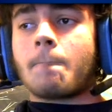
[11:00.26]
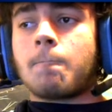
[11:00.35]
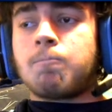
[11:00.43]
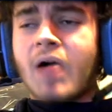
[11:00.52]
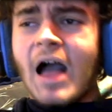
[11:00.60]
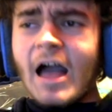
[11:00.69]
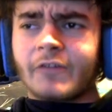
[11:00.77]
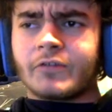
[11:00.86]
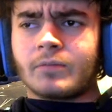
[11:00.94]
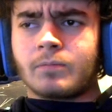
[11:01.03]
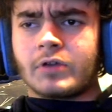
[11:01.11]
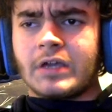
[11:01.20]

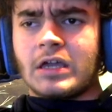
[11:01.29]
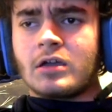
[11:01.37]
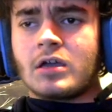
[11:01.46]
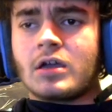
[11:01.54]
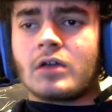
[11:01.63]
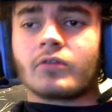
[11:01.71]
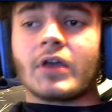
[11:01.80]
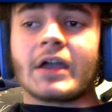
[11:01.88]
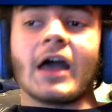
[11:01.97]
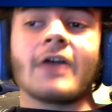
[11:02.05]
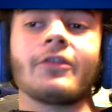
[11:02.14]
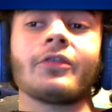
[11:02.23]
Possibly. Like,
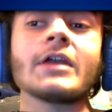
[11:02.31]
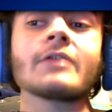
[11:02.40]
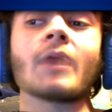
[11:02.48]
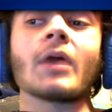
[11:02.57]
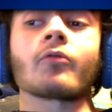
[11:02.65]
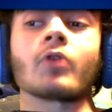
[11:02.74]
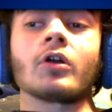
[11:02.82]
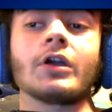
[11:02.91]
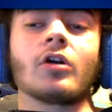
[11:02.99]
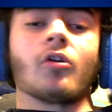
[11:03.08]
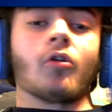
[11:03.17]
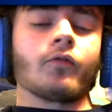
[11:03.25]
I think my
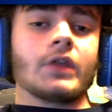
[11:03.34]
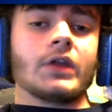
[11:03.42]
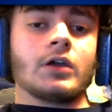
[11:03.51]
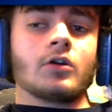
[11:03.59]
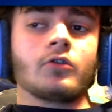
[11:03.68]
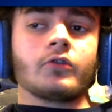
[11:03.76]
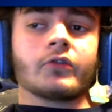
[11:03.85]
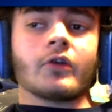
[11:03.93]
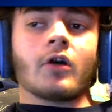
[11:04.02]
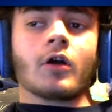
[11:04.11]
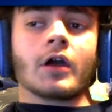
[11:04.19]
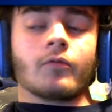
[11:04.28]
really old videos are at